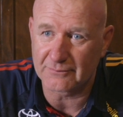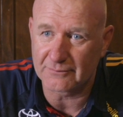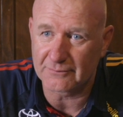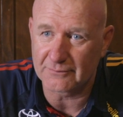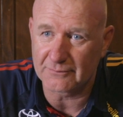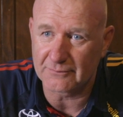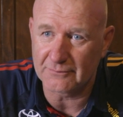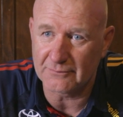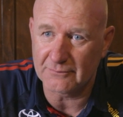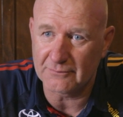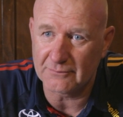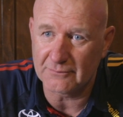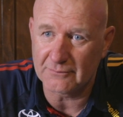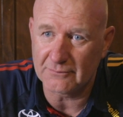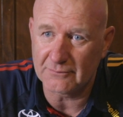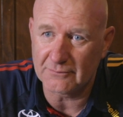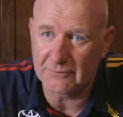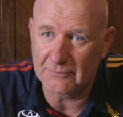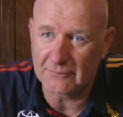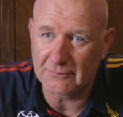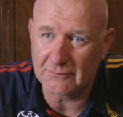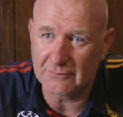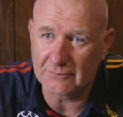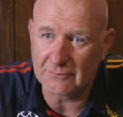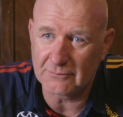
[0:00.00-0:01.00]
So not two
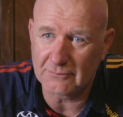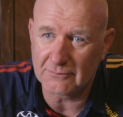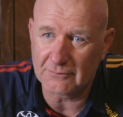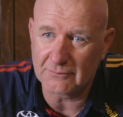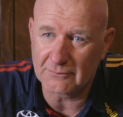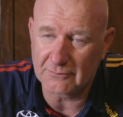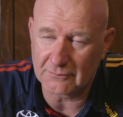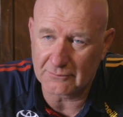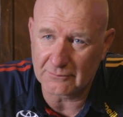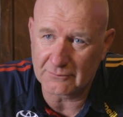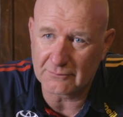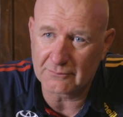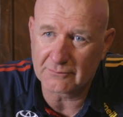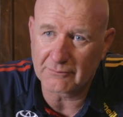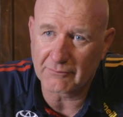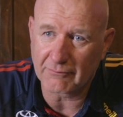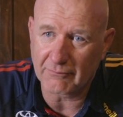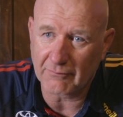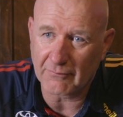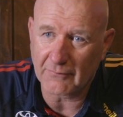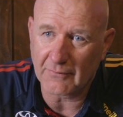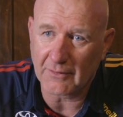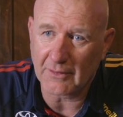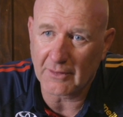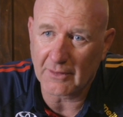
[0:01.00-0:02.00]
tomorrow. What should fans
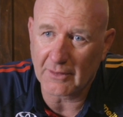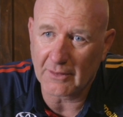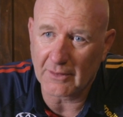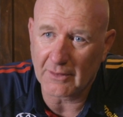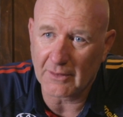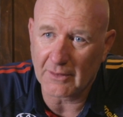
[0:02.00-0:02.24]
expect?